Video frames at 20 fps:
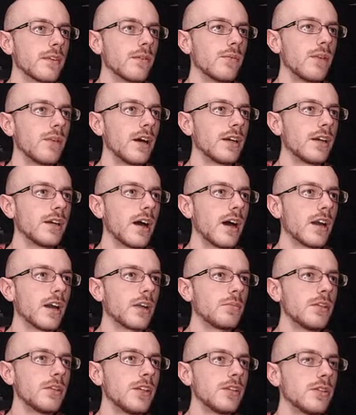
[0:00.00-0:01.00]
Why not? I
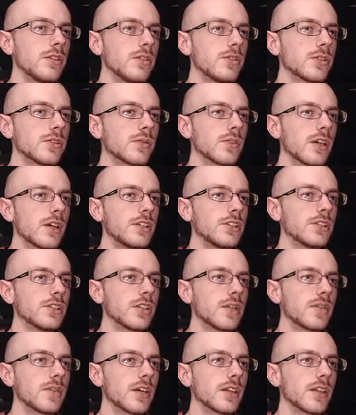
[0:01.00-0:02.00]
mean, he can do some crazy
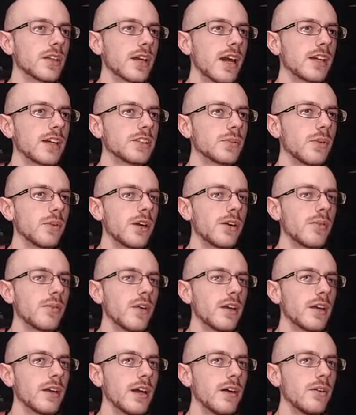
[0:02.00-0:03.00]
stuff and get the cassowary
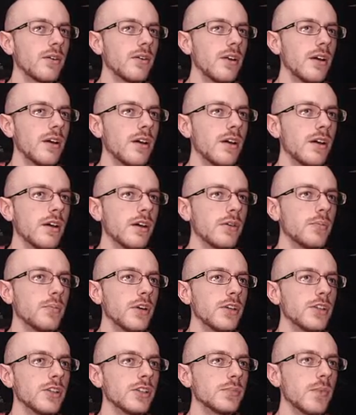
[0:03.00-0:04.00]
right now.
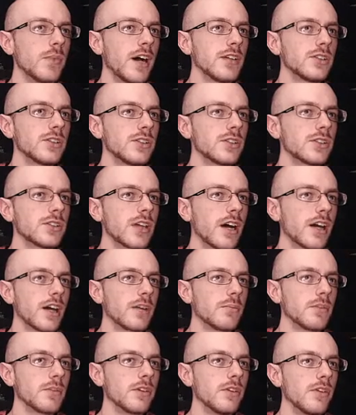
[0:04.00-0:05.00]
But this buys us time.